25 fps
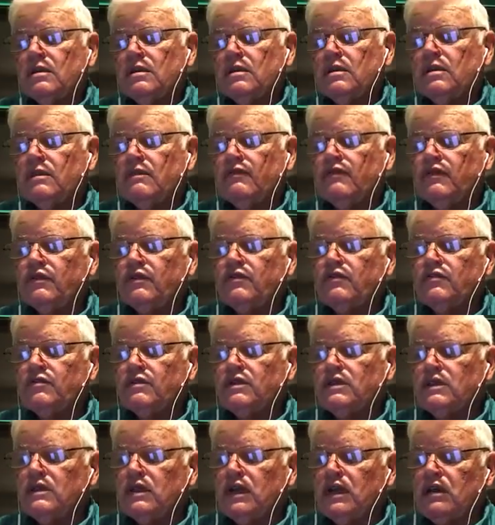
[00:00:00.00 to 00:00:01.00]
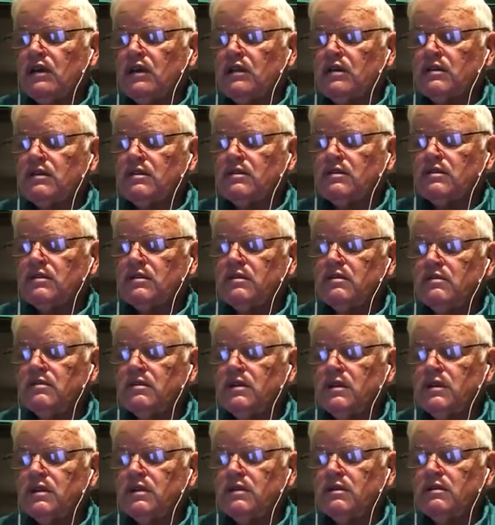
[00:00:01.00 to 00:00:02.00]
in the future is not our concern
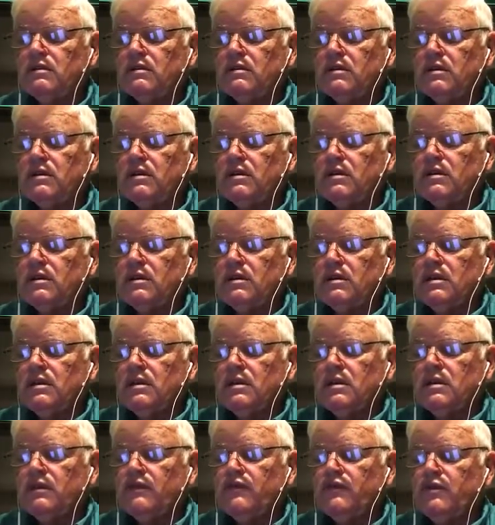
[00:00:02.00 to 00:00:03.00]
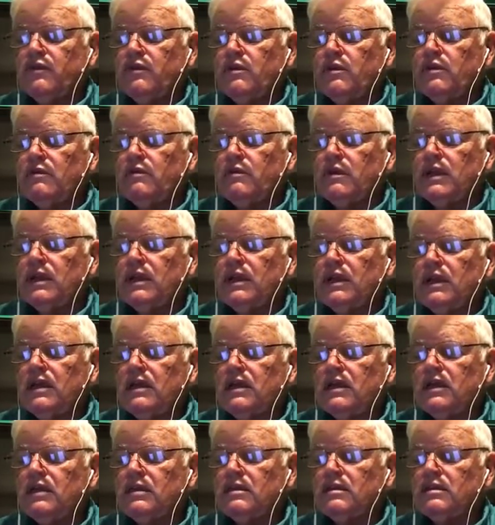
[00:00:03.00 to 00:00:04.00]
here. If you are willing
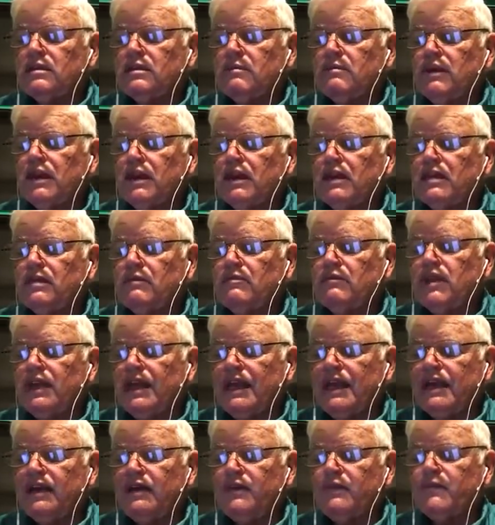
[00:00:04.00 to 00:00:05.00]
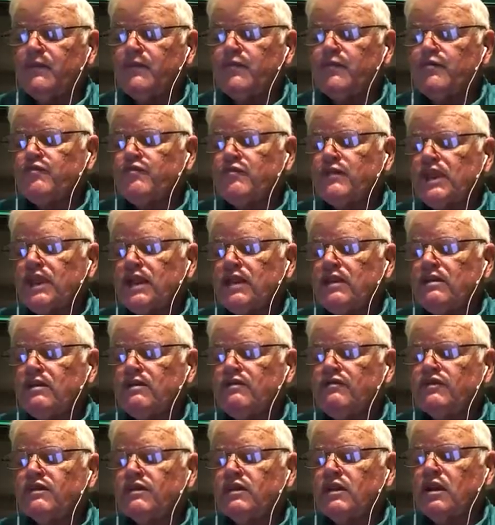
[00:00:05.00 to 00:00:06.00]
at least to make them now,
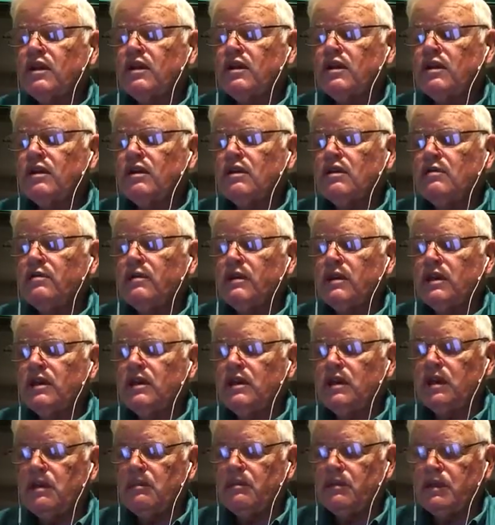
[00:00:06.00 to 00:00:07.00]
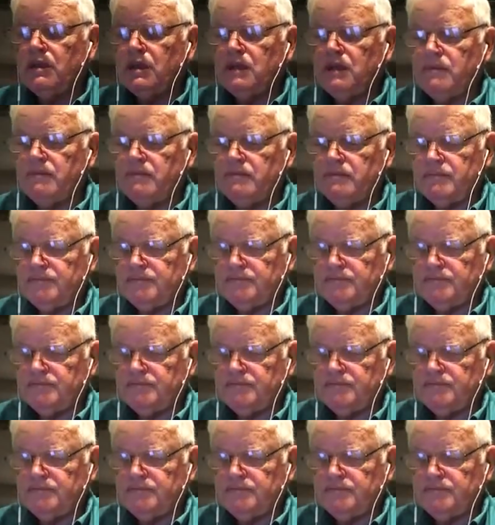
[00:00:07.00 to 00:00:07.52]
you've started on the way to keeping them.